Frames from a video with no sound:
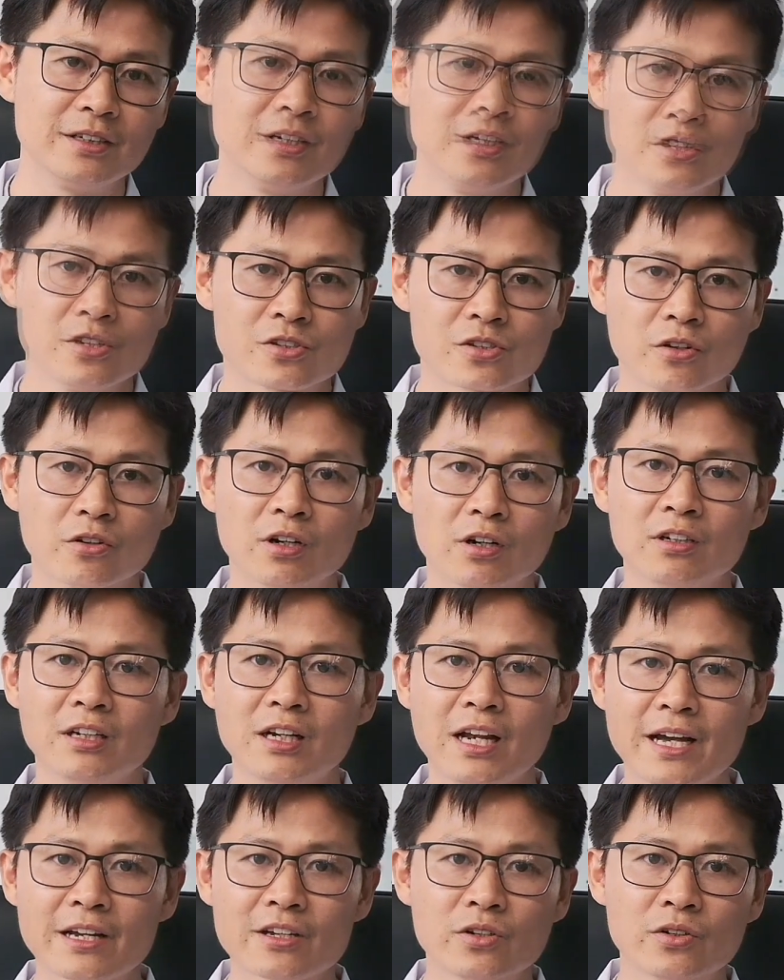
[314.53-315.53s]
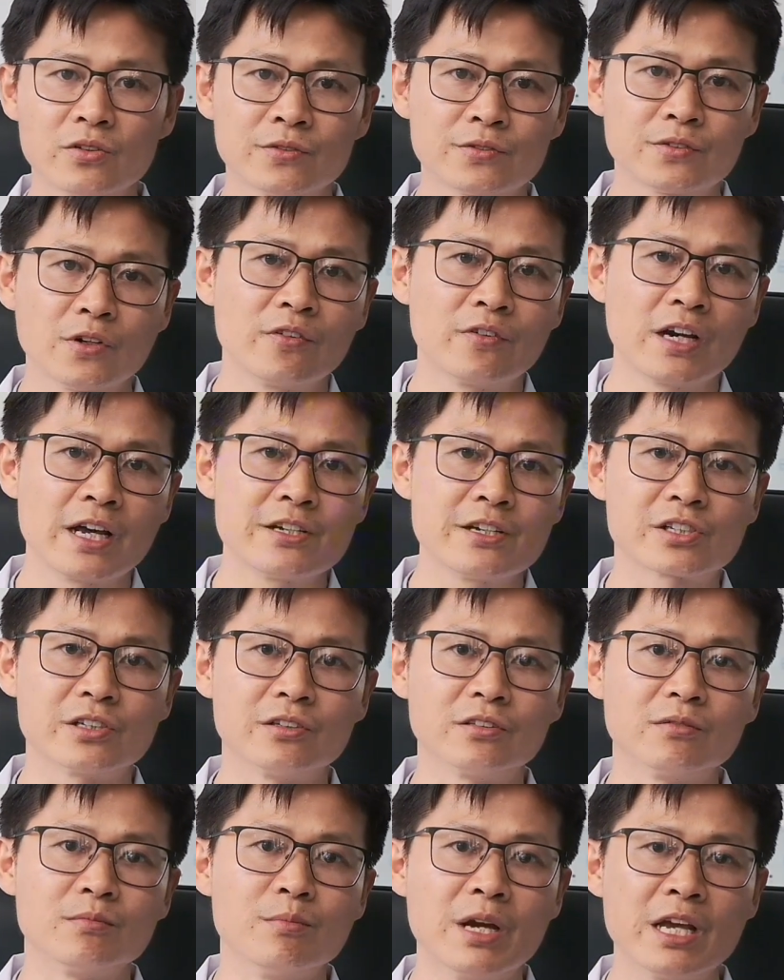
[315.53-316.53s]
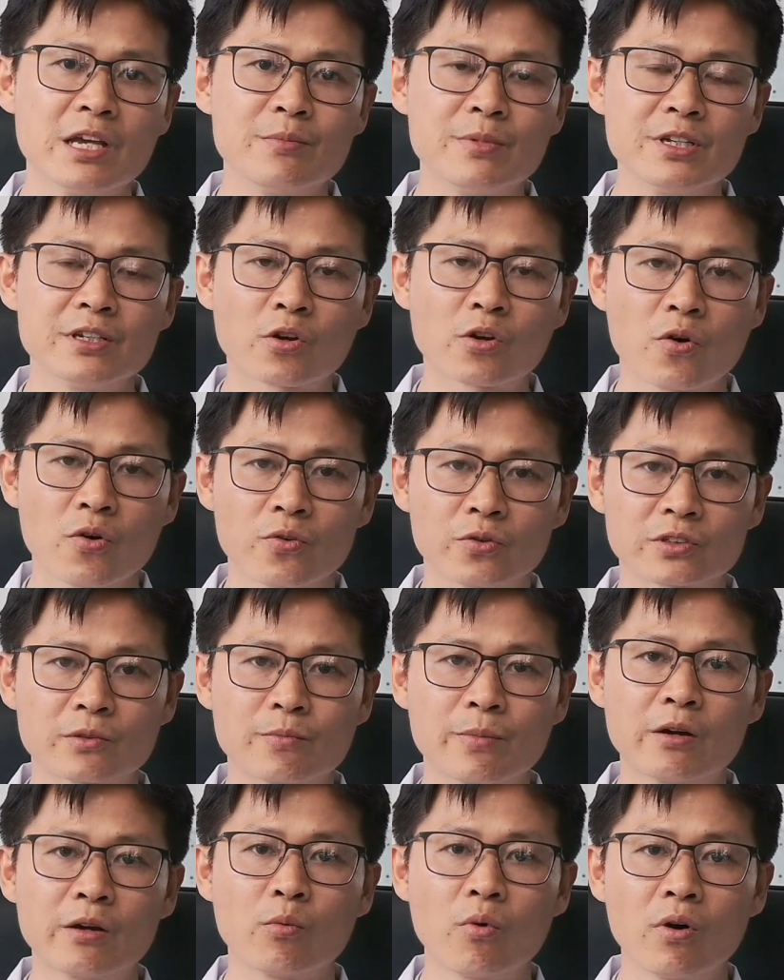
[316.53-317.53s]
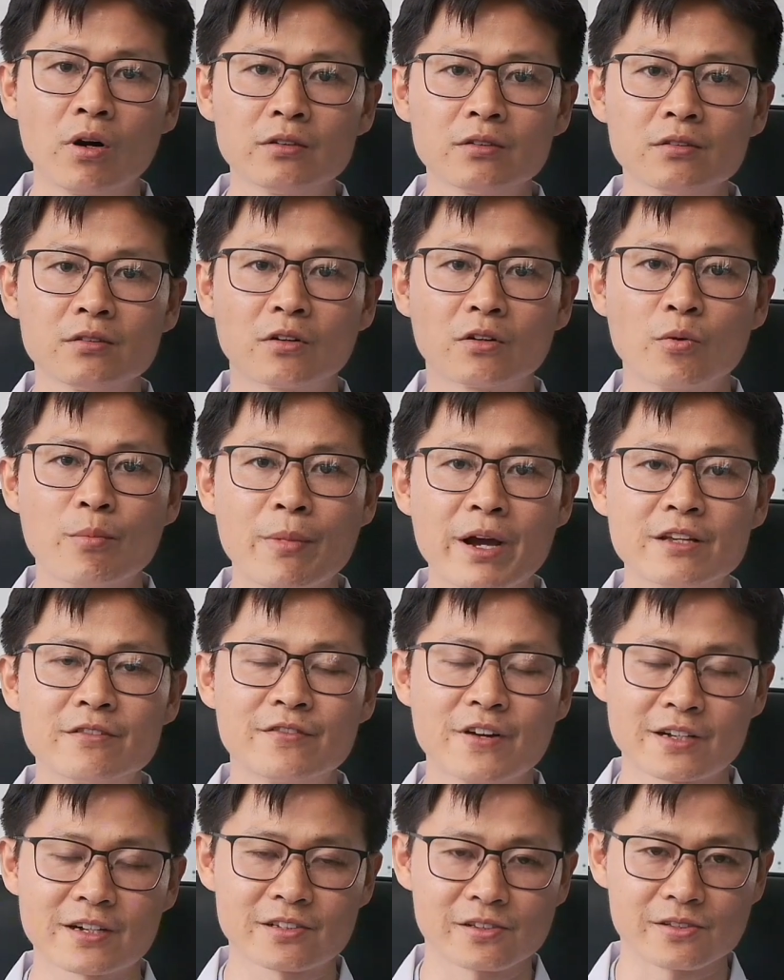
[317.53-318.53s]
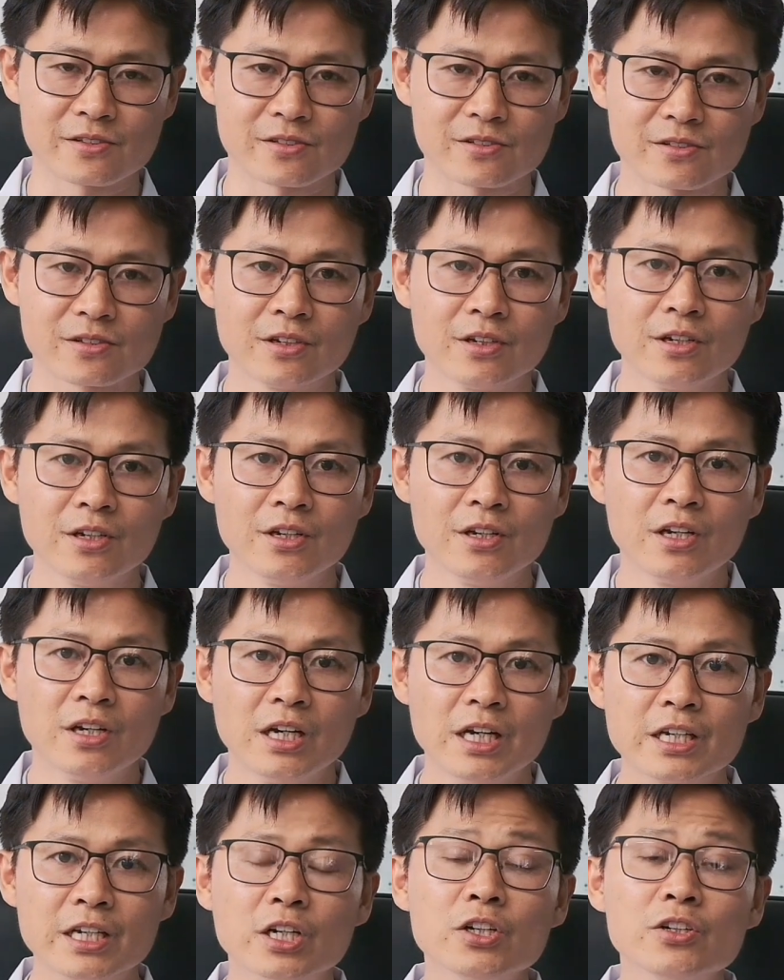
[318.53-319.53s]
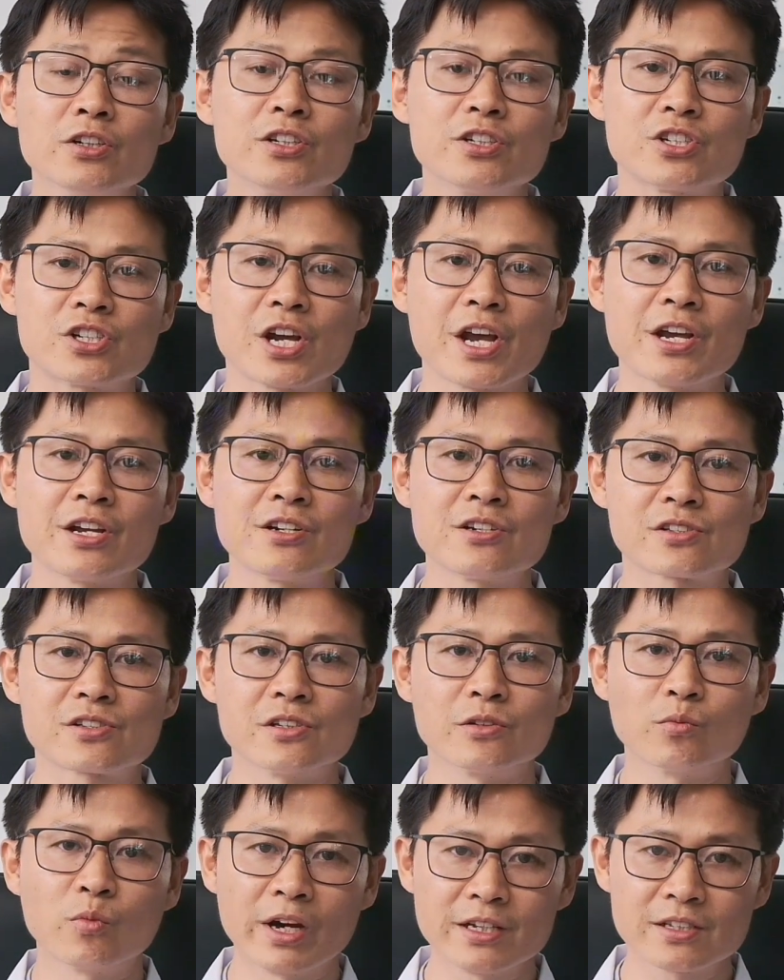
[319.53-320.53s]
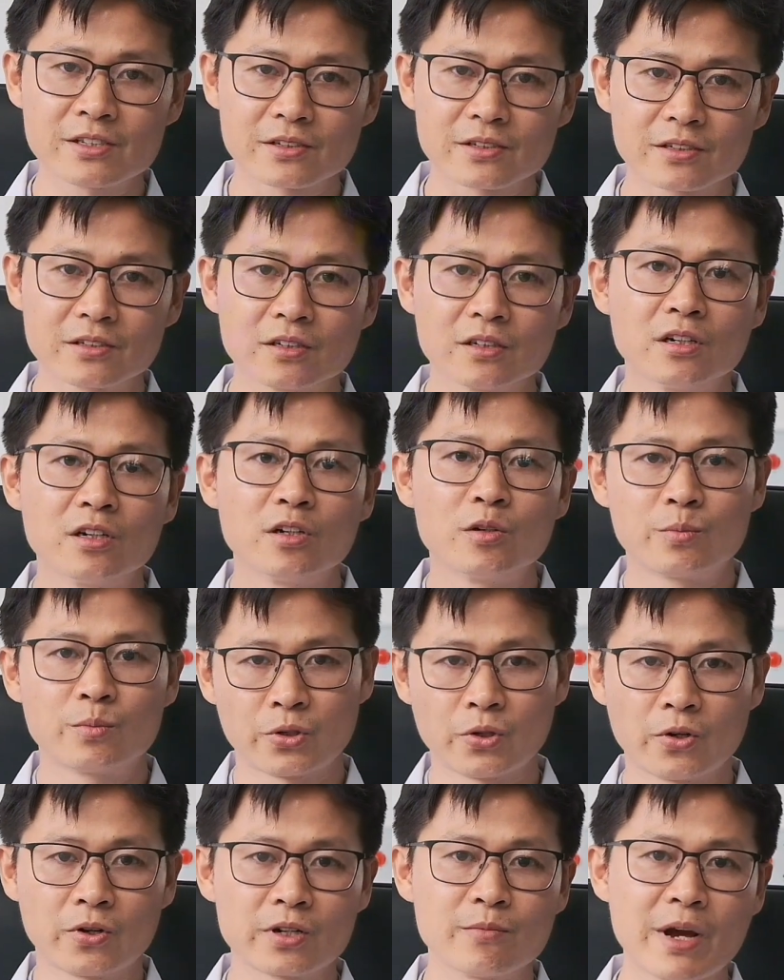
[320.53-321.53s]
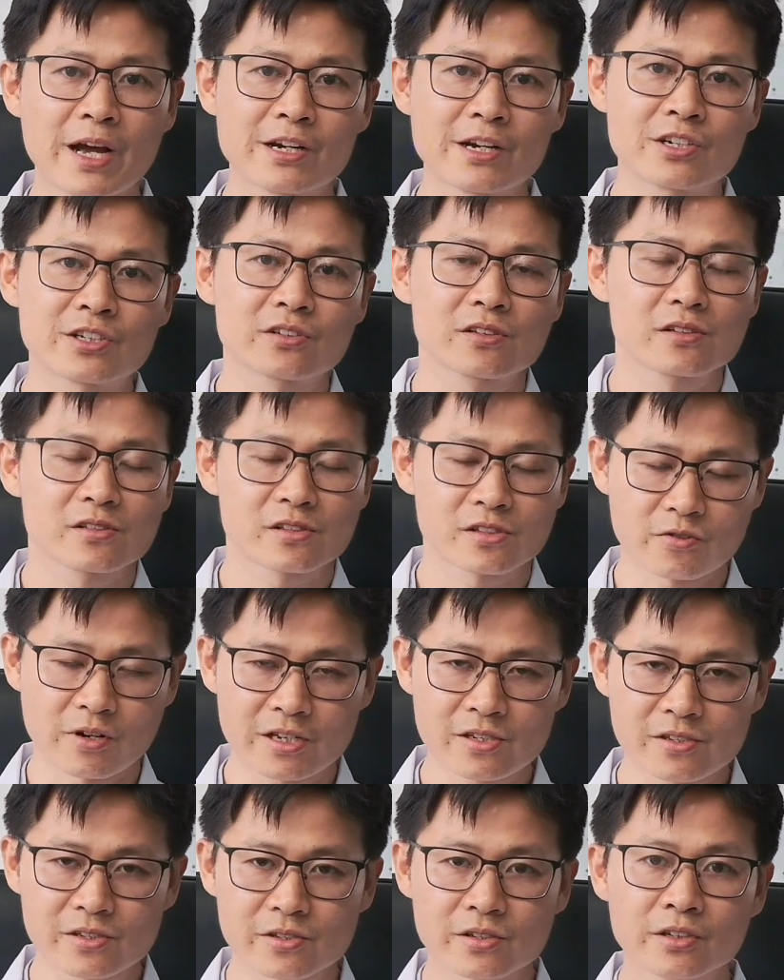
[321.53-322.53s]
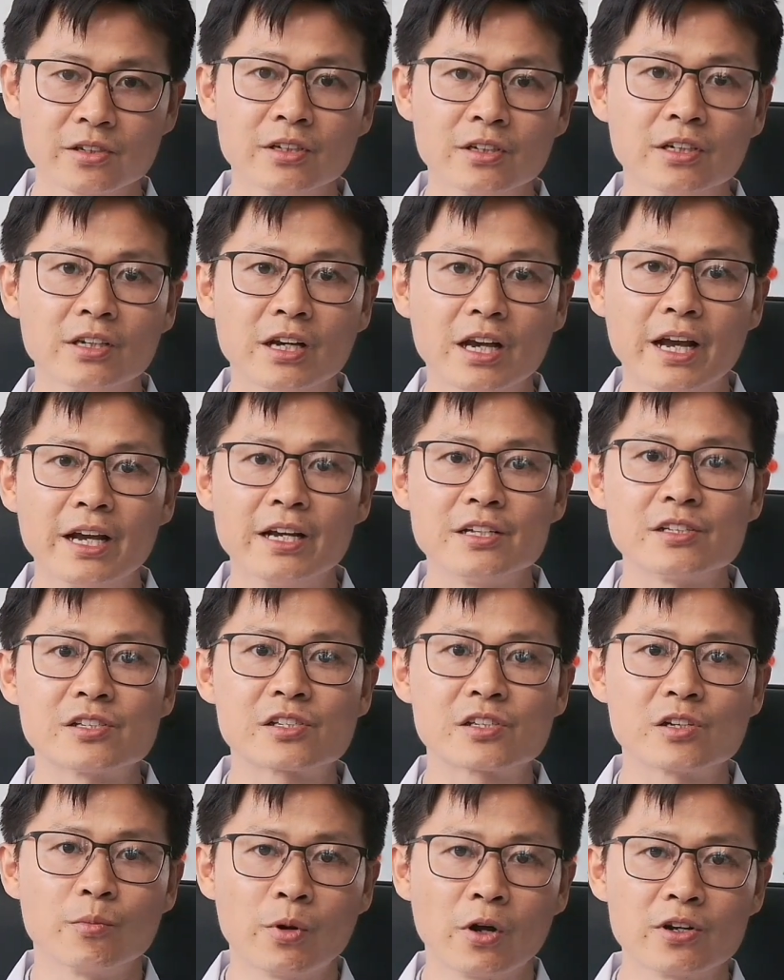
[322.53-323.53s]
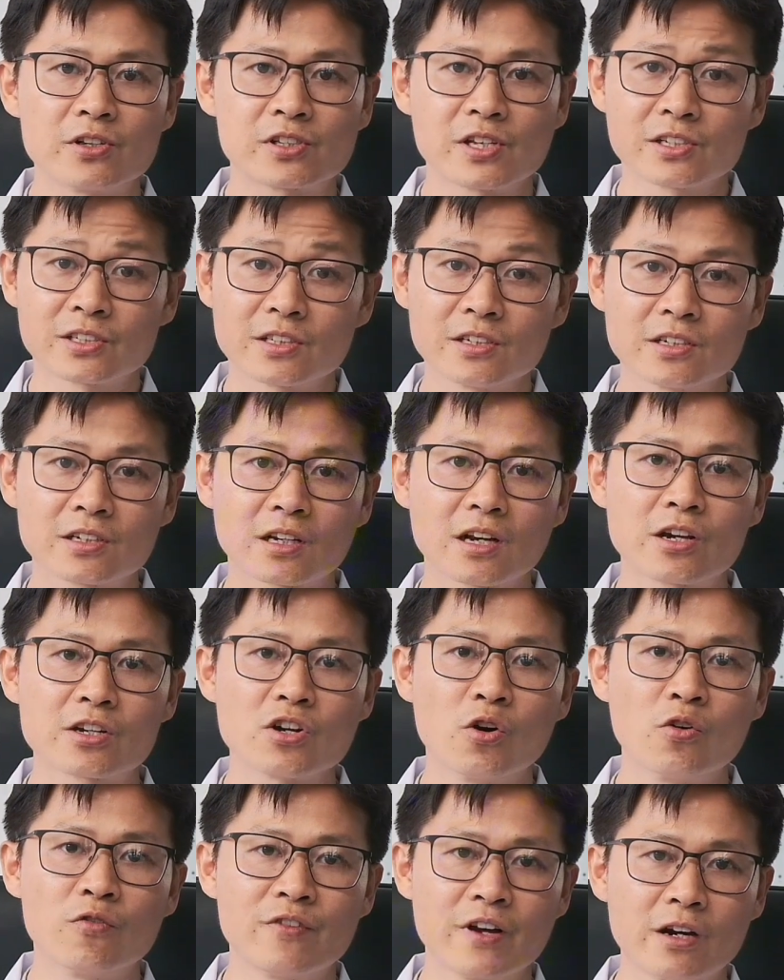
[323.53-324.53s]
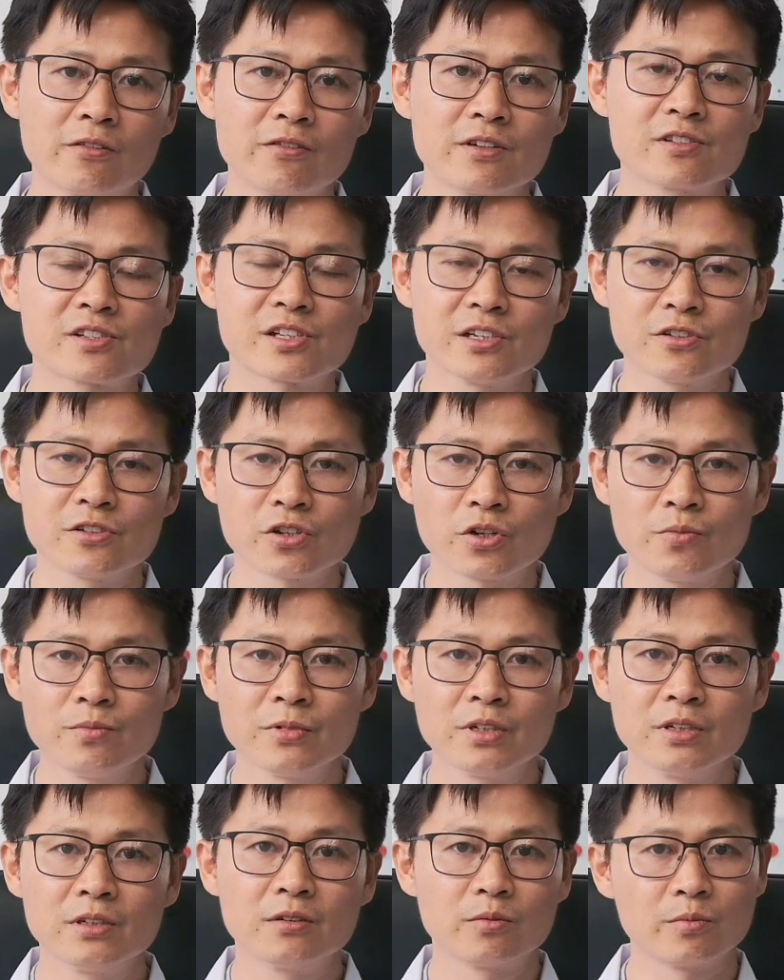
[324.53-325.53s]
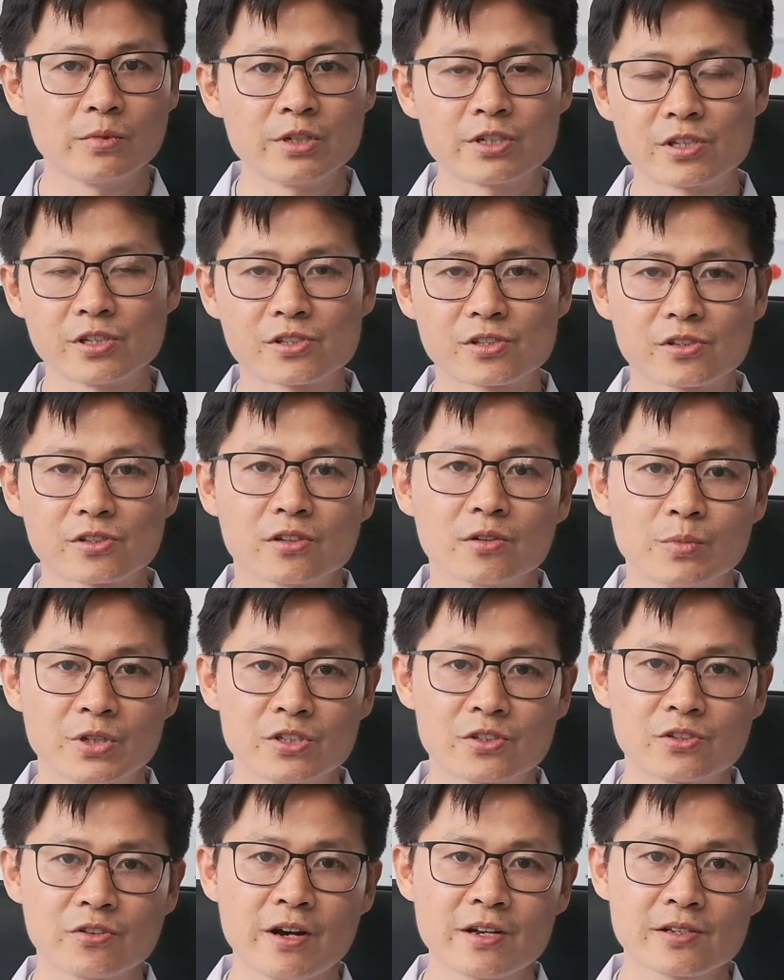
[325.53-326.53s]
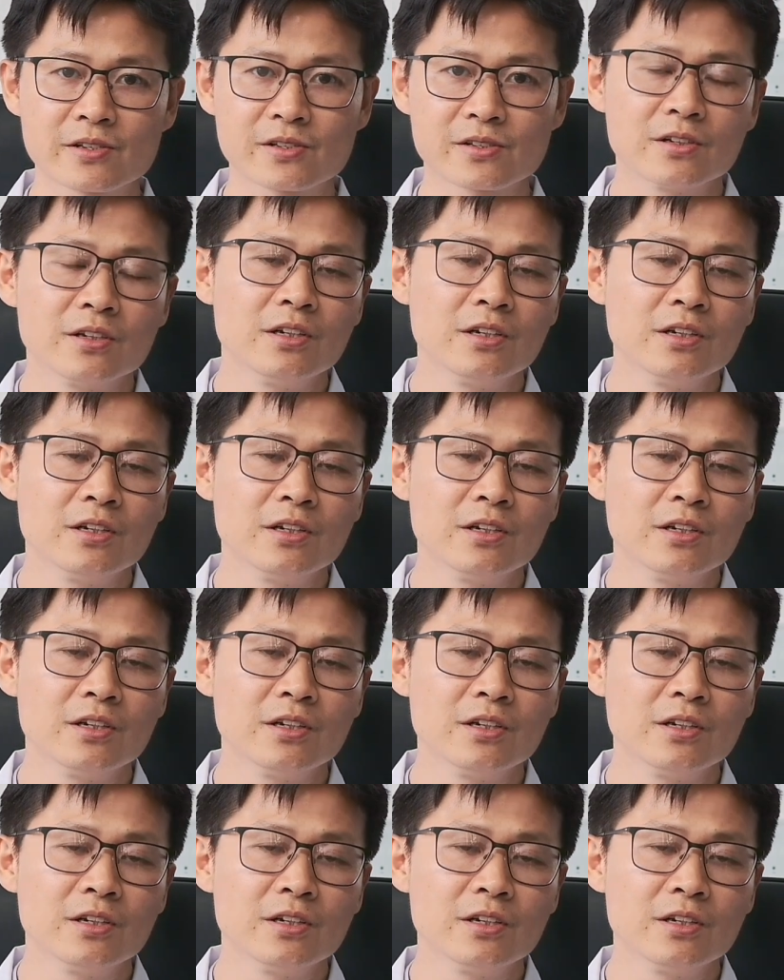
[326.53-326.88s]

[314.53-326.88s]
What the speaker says: So a lack of ovulation may be caused by one or many factors, including changes in weight, poorly managed stress, and polycystic ovarian syndrome, which is PCOS.